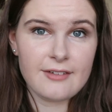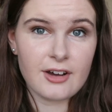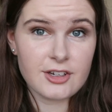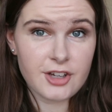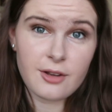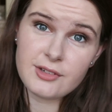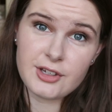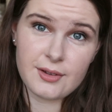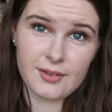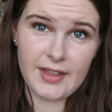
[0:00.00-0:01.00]
If I
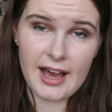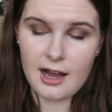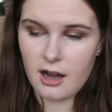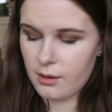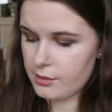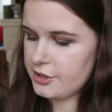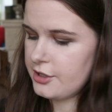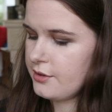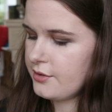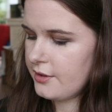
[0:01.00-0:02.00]
don't use that, I will
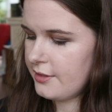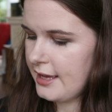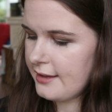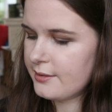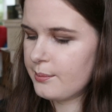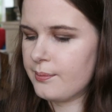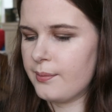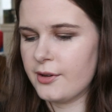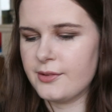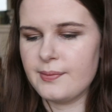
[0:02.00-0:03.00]
use this
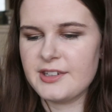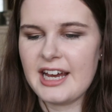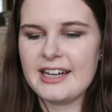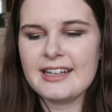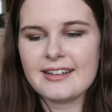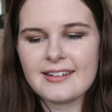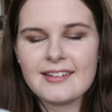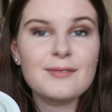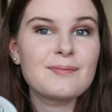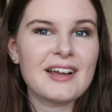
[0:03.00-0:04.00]
Botanics.